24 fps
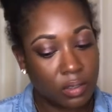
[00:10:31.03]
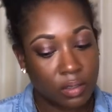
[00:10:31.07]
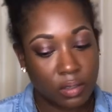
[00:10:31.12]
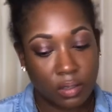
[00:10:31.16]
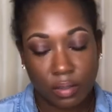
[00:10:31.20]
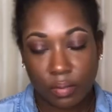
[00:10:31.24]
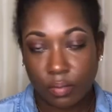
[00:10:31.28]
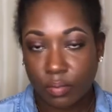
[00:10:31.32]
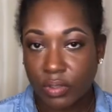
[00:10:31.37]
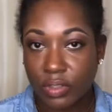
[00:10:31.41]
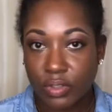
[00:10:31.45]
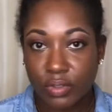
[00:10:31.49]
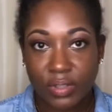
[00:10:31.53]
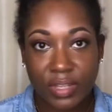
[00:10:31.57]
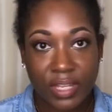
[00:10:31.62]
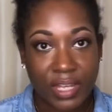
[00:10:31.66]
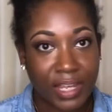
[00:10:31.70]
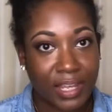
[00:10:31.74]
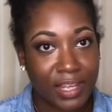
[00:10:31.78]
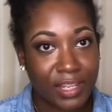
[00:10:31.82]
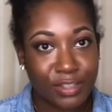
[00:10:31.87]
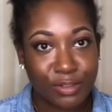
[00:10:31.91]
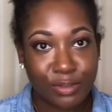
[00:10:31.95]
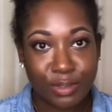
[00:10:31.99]
what do the
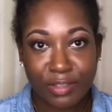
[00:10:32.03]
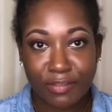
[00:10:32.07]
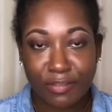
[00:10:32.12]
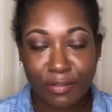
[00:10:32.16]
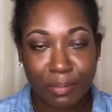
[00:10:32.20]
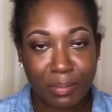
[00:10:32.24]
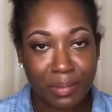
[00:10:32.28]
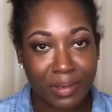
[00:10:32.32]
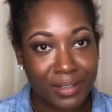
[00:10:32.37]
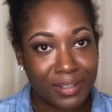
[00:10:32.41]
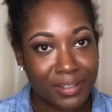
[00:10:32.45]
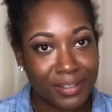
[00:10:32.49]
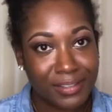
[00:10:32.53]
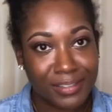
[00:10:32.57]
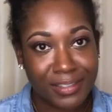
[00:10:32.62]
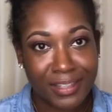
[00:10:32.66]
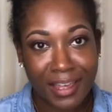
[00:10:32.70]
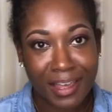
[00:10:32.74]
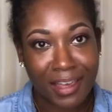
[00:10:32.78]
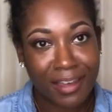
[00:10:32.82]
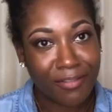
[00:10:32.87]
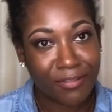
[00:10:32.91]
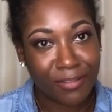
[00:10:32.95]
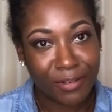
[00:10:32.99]
Angels of Abundance
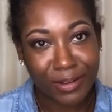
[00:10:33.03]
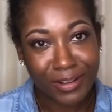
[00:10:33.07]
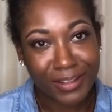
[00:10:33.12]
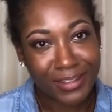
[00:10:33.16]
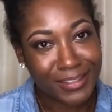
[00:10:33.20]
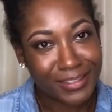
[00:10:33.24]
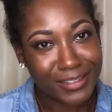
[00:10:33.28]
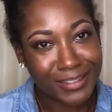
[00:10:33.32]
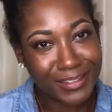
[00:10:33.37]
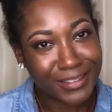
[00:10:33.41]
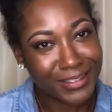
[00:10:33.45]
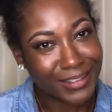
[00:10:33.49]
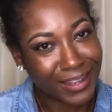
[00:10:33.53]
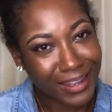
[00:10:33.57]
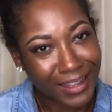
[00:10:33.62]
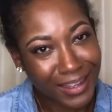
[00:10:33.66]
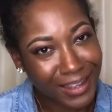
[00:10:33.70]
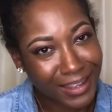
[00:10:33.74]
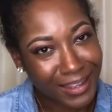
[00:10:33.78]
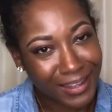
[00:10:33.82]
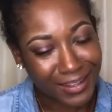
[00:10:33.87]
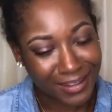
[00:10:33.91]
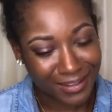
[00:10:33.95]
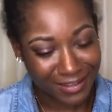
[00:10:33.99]
have for us
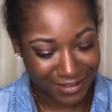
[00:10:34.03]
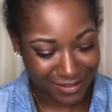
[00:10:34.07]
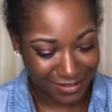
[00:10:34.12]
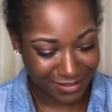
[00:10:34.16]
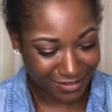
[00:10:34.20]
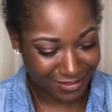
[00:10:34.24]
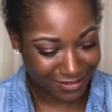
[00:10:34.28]
today?